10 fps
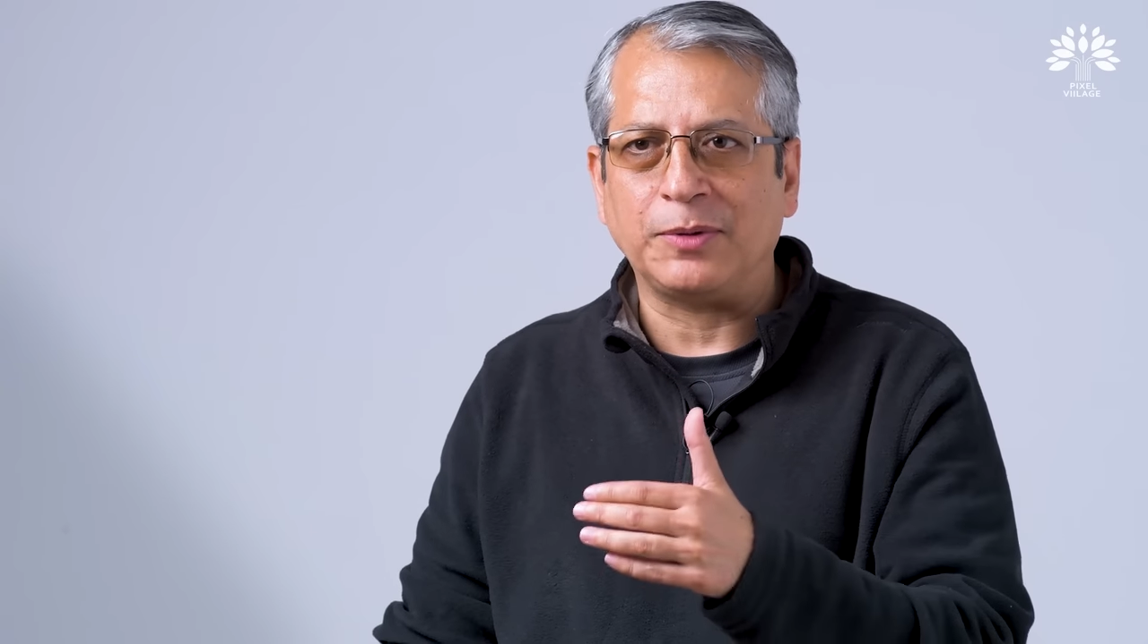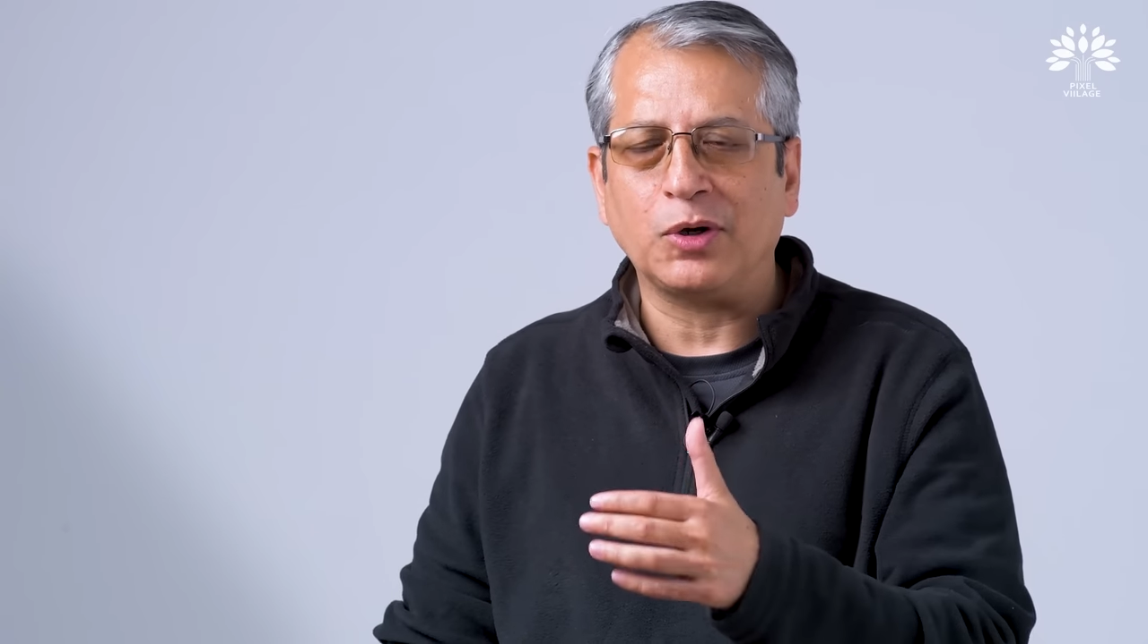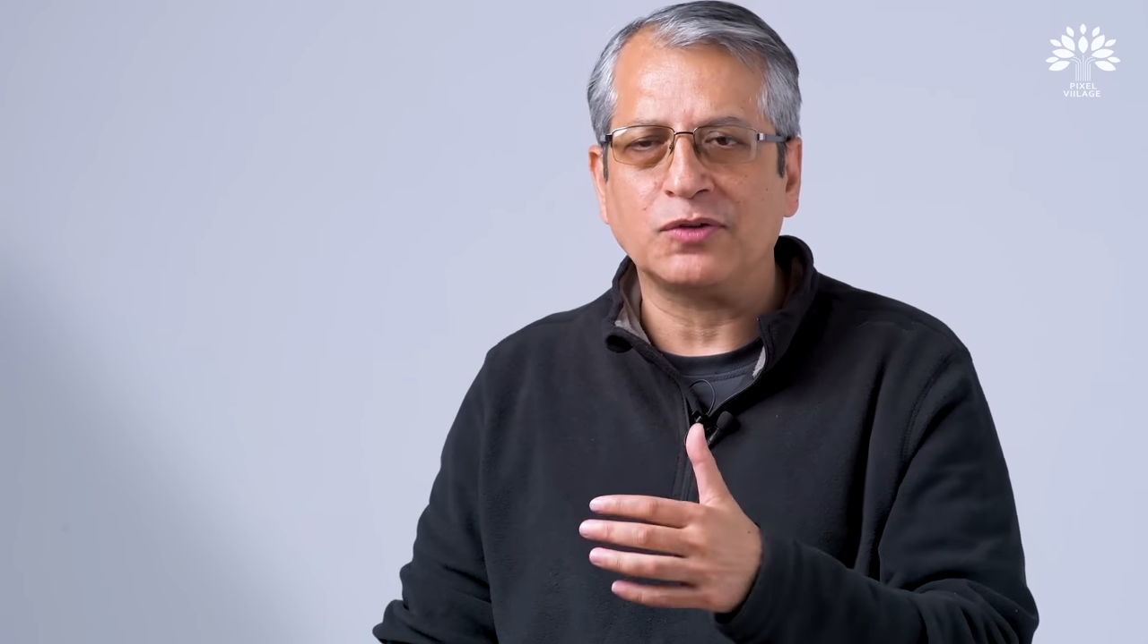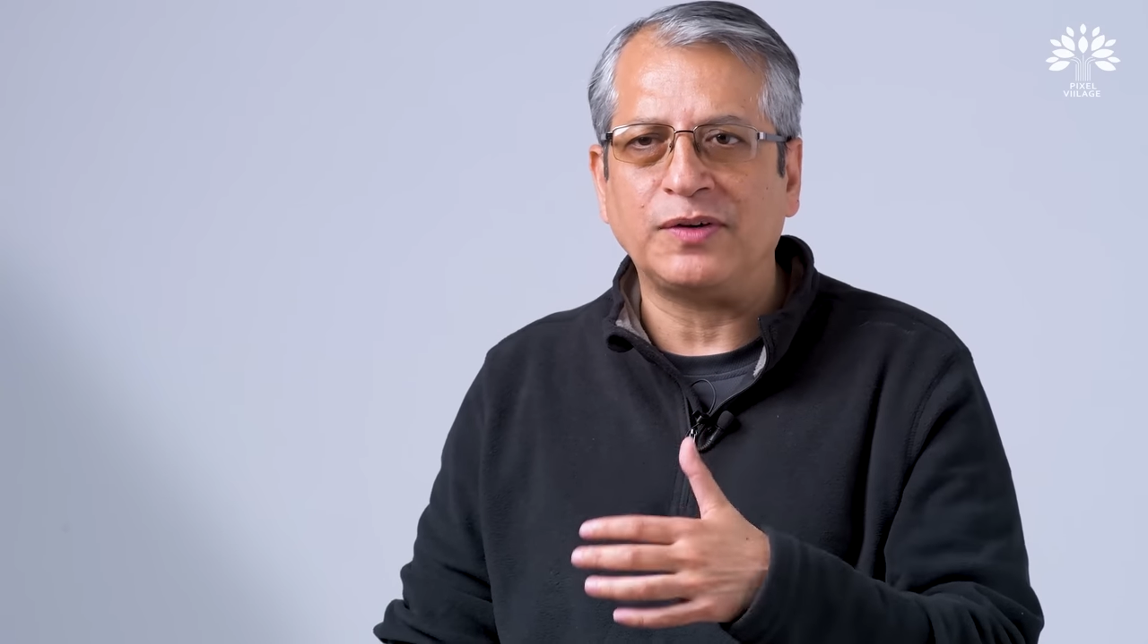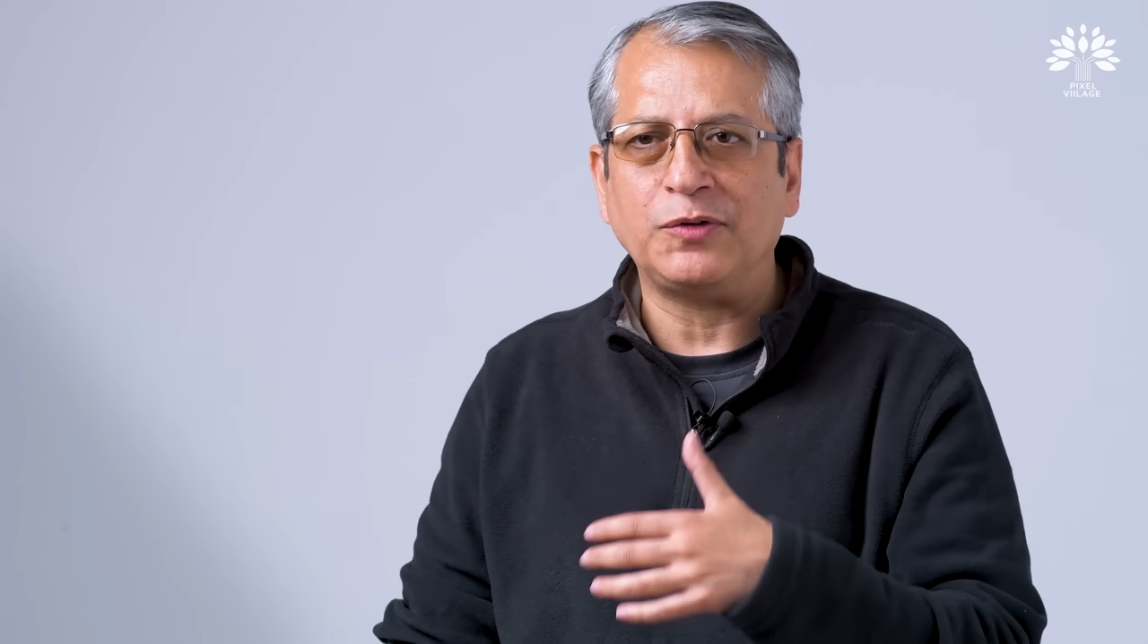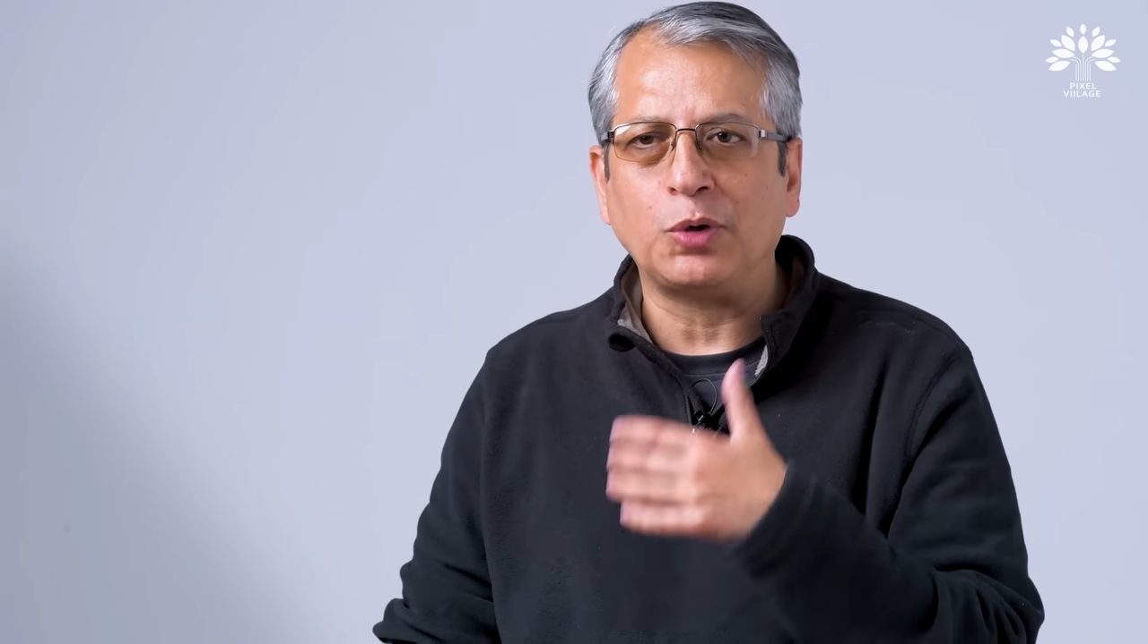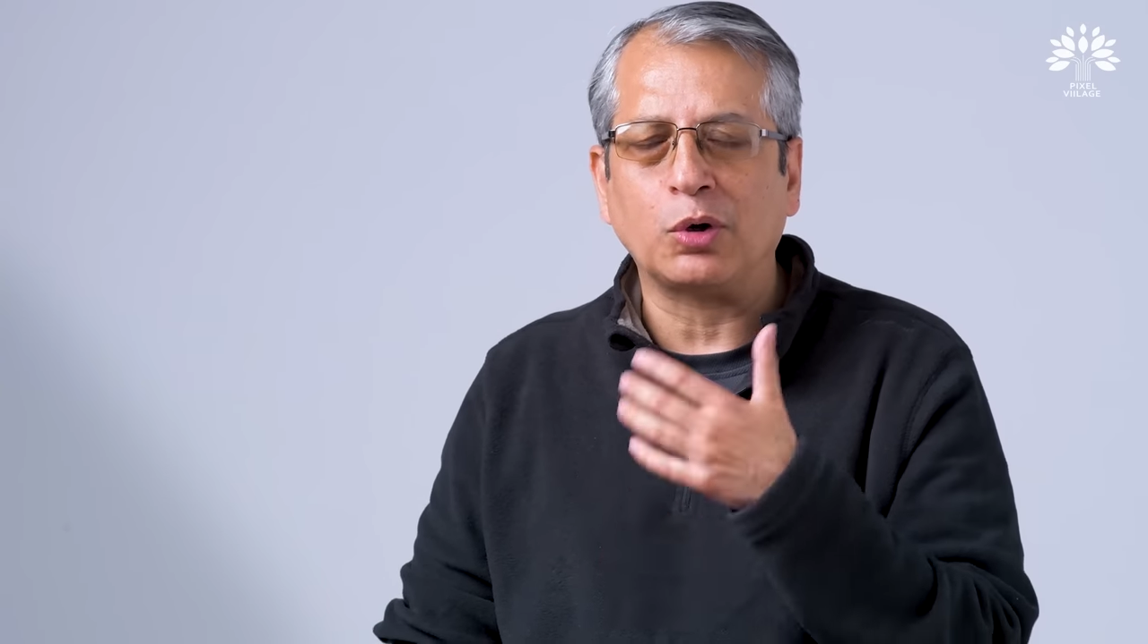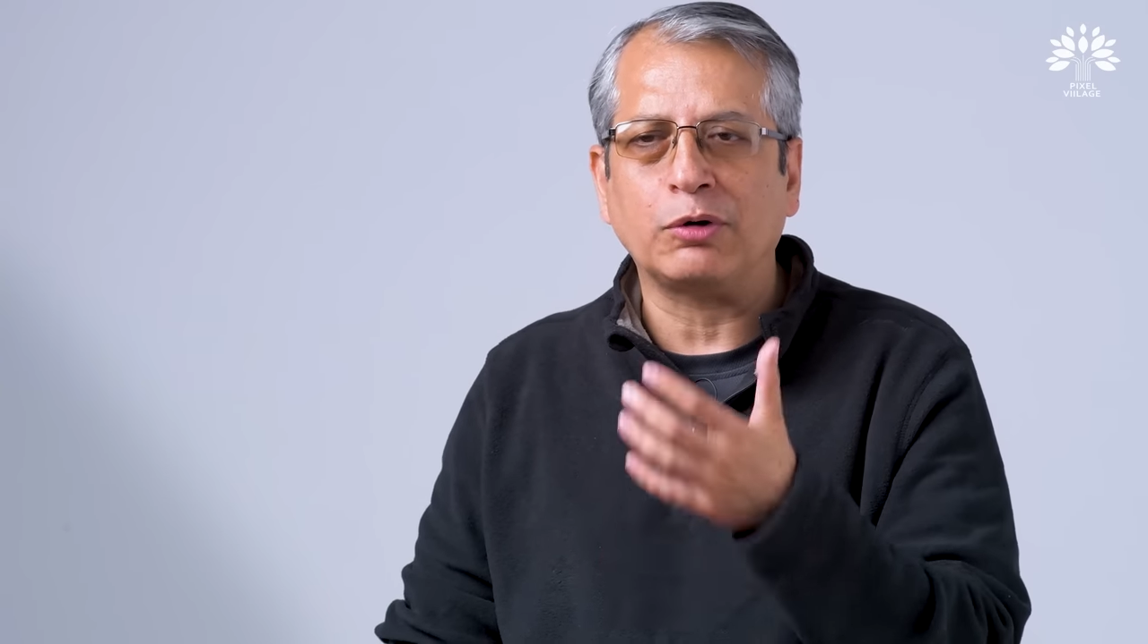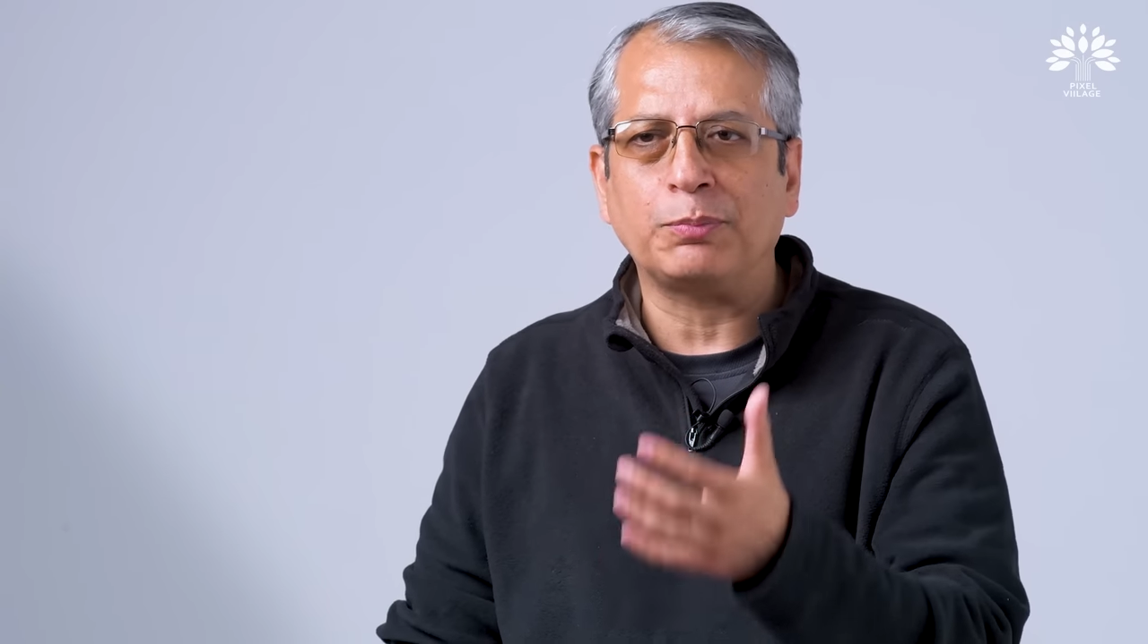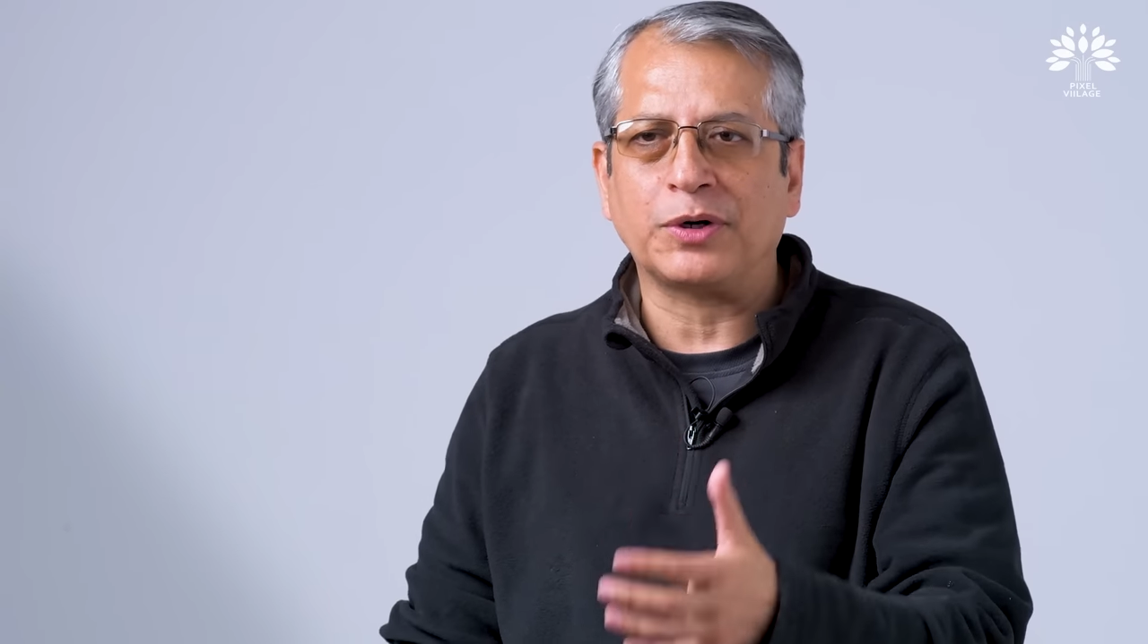because when we talk of